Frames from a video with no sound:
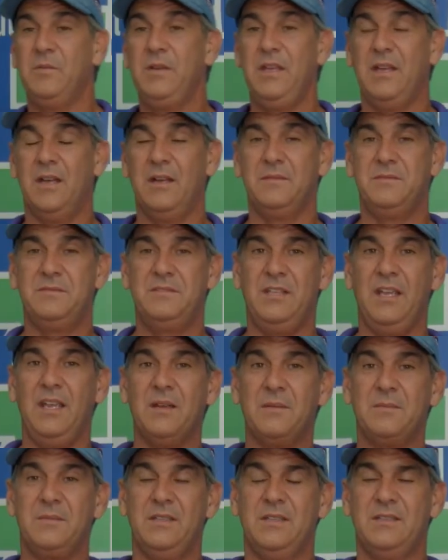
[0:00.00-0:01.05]
we have
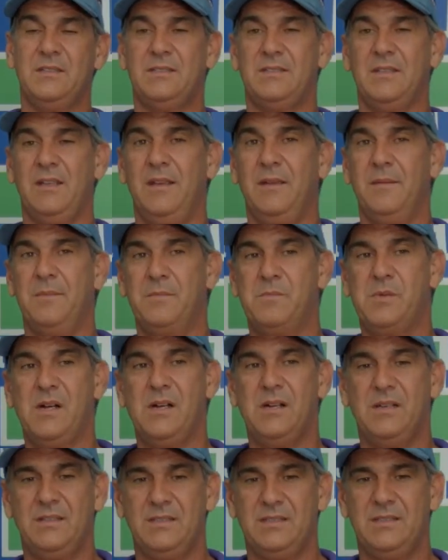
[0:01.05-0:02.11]
dampness and
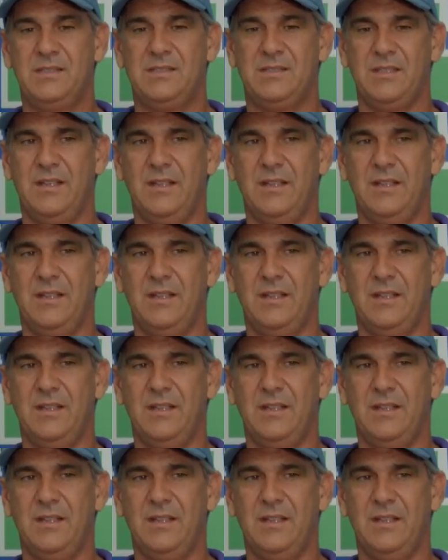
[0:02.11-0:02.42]
bugs